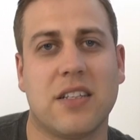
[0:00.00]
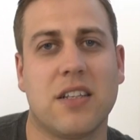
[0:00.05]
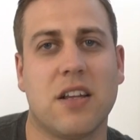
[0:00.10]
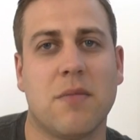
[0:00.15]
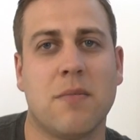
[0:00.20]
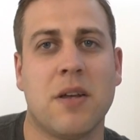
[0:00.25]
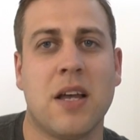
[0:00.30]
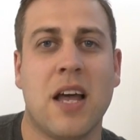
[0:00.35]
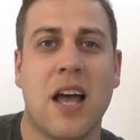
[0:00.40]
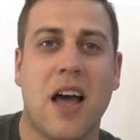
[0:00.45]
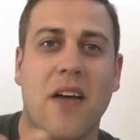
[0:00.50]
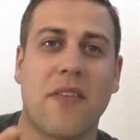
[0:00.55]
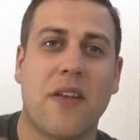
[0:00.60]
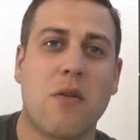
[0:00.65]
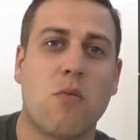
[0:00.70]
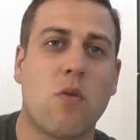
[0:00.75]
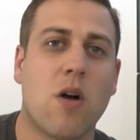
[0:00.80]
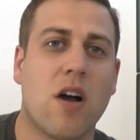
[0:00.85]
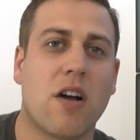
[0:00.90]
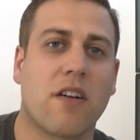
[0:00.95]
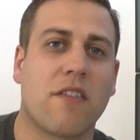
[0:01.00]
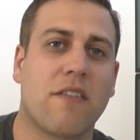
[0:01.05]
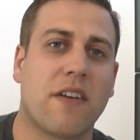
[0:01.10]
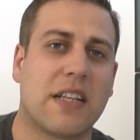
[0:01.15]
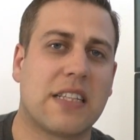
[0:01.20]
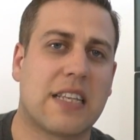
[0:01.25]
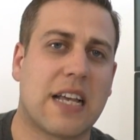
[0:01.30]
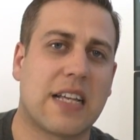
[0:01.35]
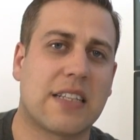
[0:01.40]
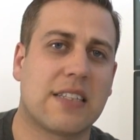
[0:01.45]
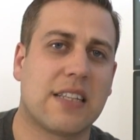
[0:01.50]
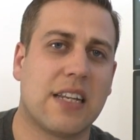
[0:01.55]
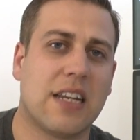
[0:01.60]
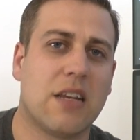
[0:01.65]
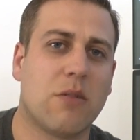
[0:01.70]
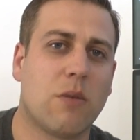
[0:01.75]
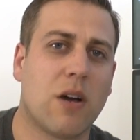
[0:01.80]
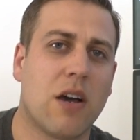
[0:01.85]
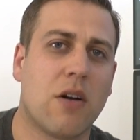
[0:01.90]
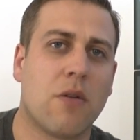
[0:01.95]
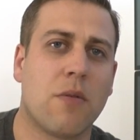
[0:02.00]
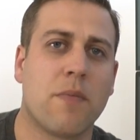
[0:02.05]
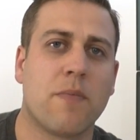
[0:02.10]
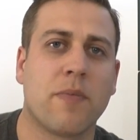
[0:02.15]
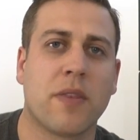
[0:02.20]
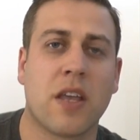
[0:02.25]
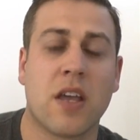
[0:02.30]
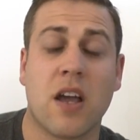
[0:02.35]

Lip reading: them, and they work fantastically well.